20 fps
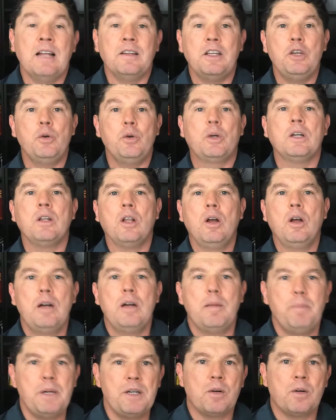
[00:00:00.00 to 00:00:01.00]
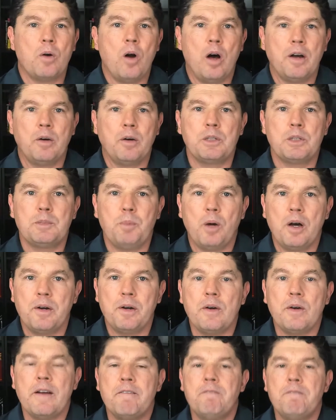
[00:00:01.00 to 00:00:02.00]
that you can load up in your
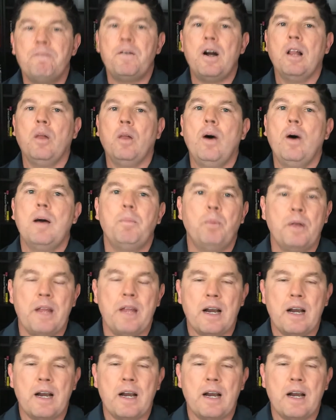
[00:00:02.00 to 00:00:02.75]
autoresponder and follow up with